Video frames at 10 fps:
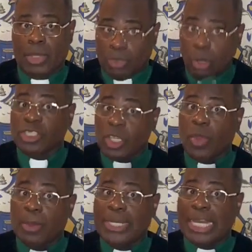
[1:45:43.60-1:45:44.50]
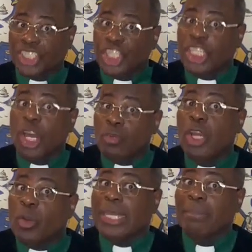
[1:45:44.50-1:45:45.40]
I'm going somewhere with that. She don't
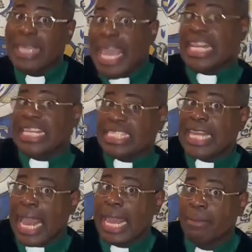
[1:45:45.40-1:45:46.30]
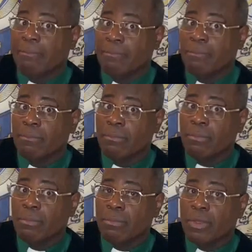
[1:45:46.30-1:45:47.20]
know him at this time.
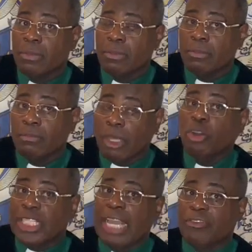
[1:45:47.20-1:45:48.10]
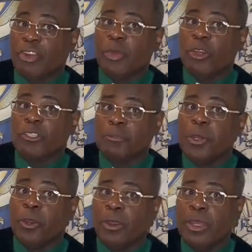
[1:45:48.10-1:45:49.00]
Though she has a familiar
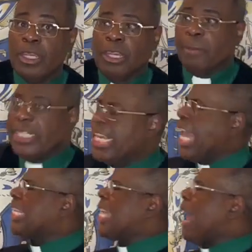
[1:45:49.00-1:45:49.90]
spirit, but she hadn't